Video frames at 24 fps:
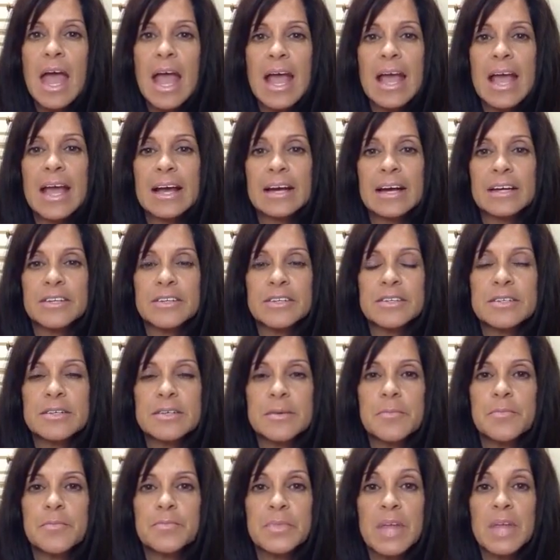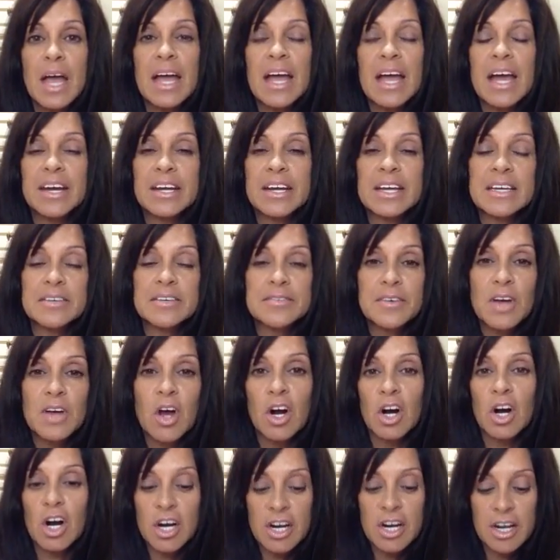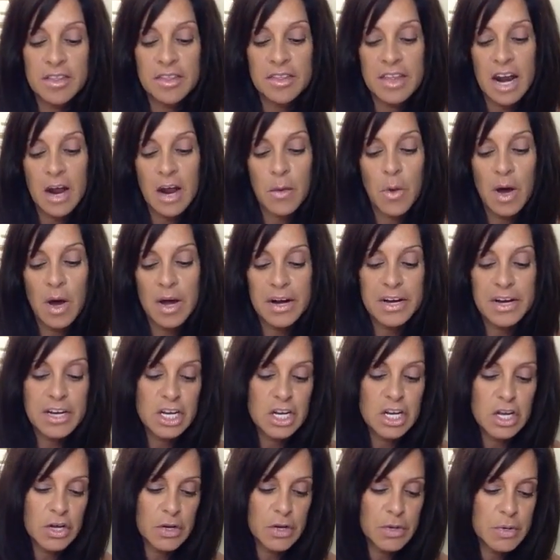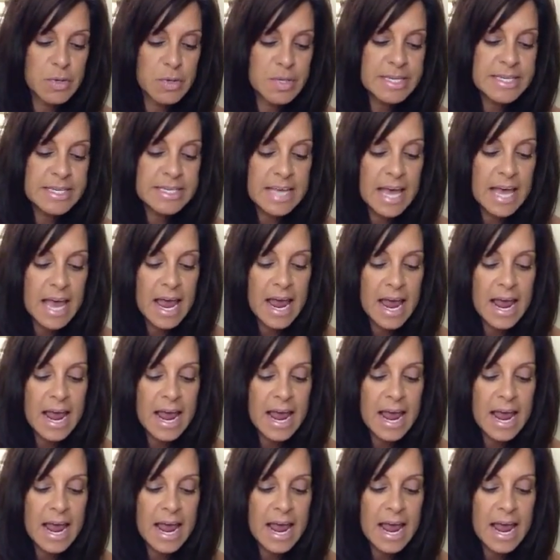and I had a gift card that I wanted to use,